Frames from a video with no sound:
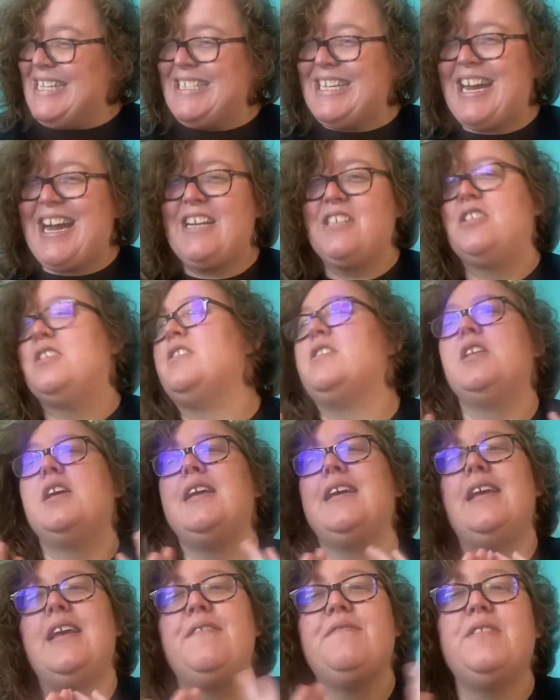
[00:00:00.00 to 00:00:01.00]
gosh,
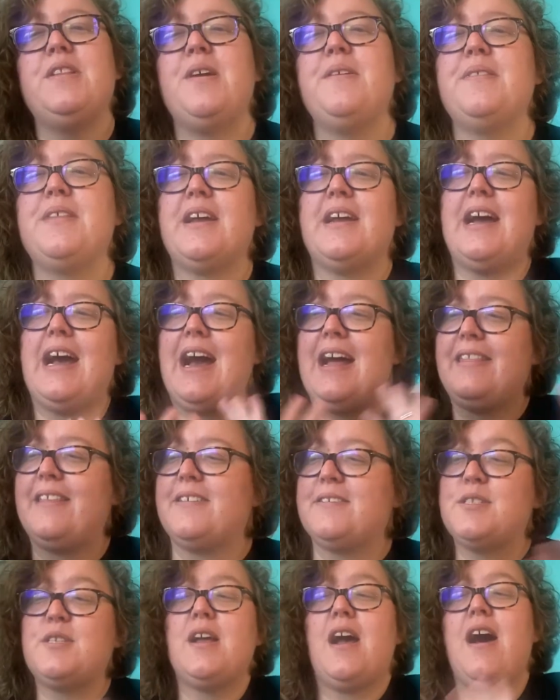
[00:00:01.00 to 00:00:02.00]
even though
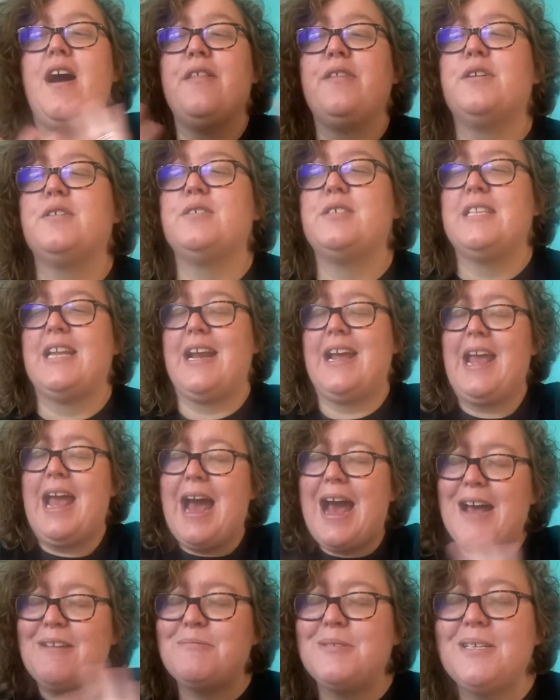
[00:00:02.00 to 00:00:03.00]
there's others that I
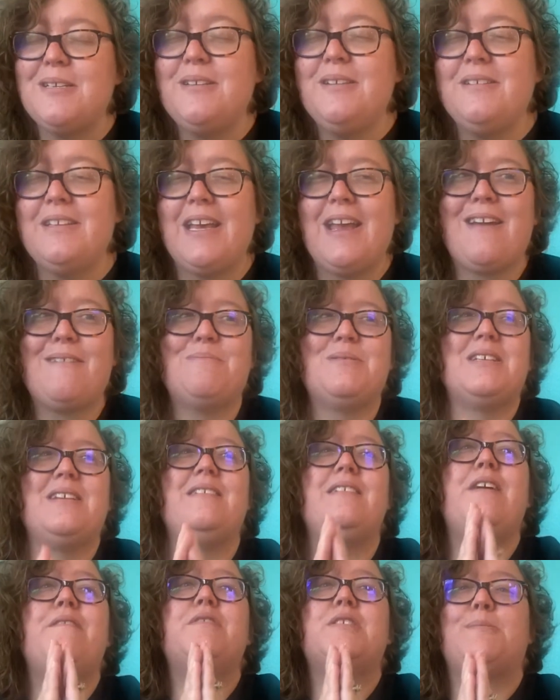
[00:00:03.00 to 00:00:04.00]
absolutely 100%
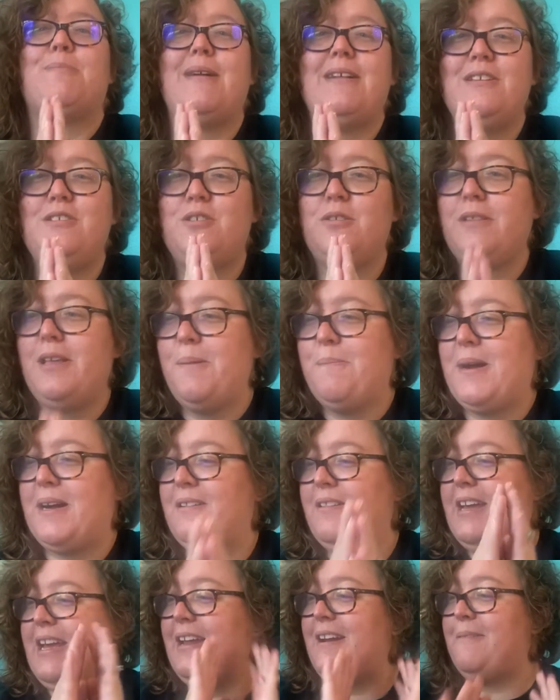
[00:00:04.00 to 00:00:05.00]
love, it's probably Julia
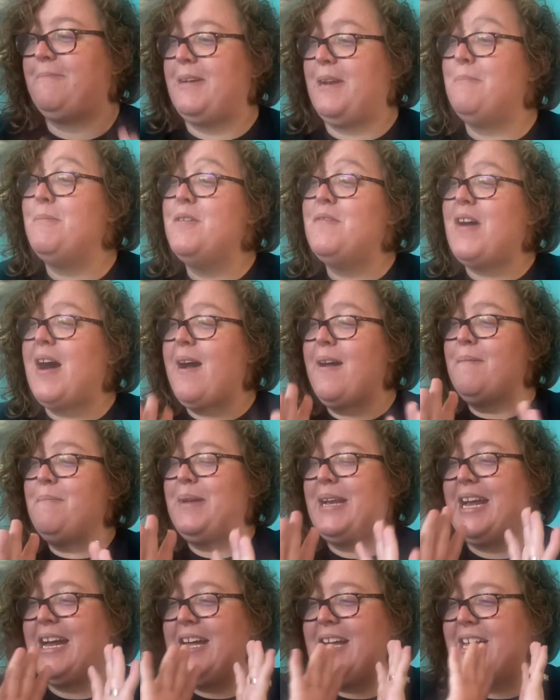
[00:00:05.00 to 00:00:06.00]
Buckley. And I'm going to move on
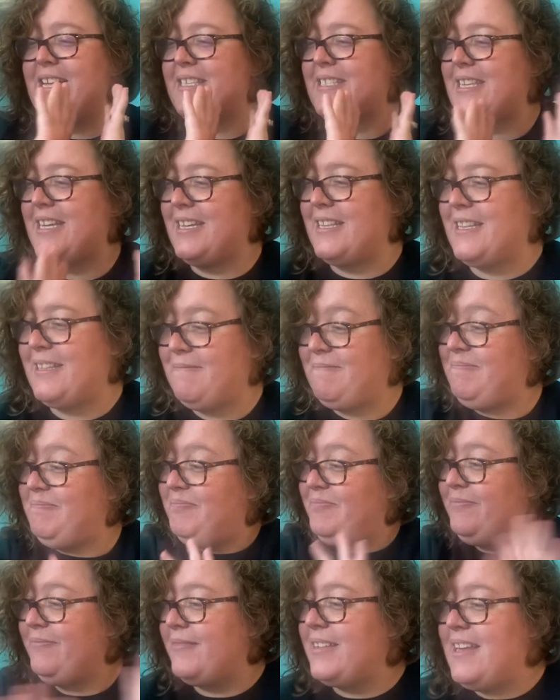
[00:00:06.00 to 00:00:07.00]
because
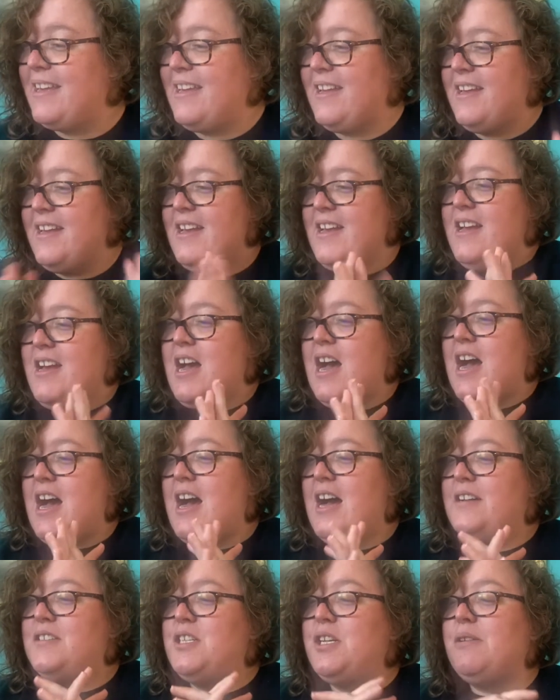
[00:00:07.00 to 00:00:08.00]

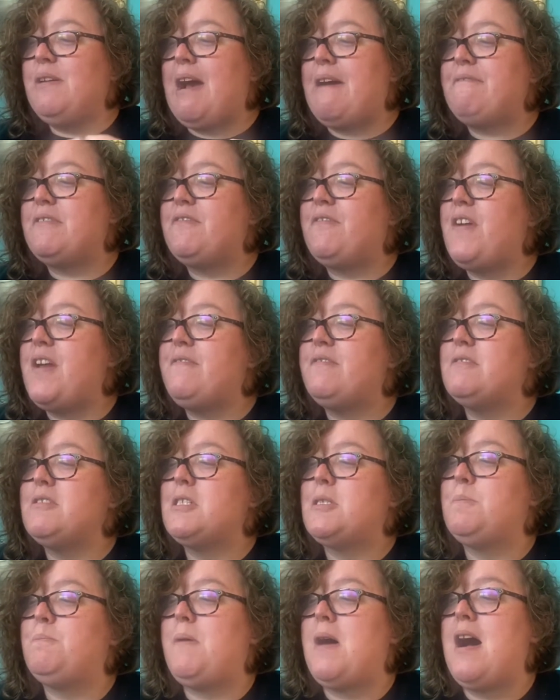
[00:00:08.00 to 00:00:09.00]
do you have a favorite
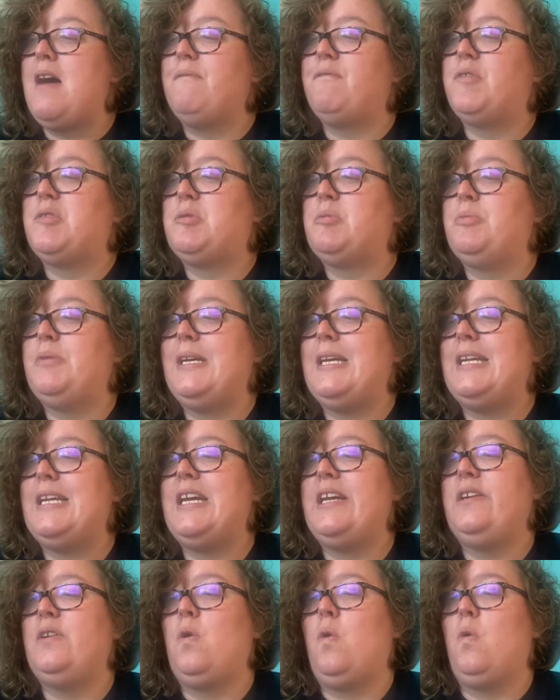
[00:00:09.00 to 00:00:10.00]
spot for
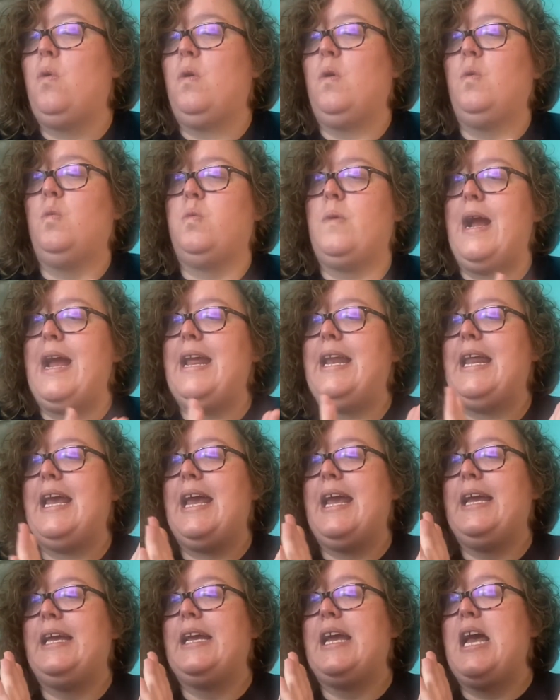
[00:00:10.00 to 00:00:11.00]
reading or
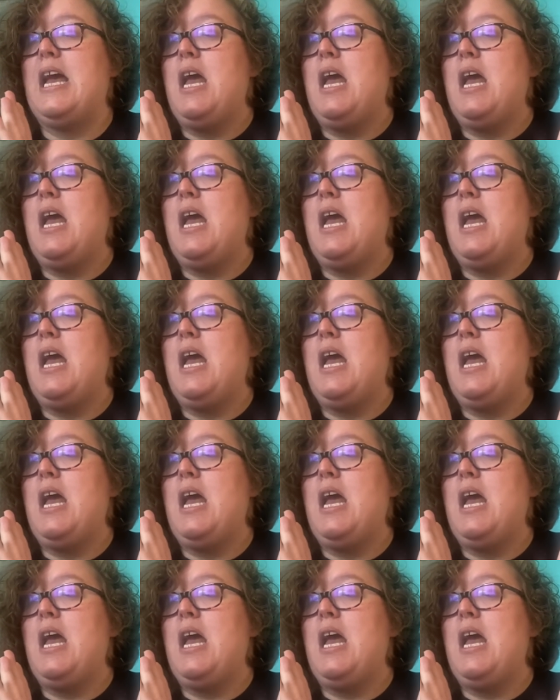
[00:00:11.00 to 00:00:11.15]
writing?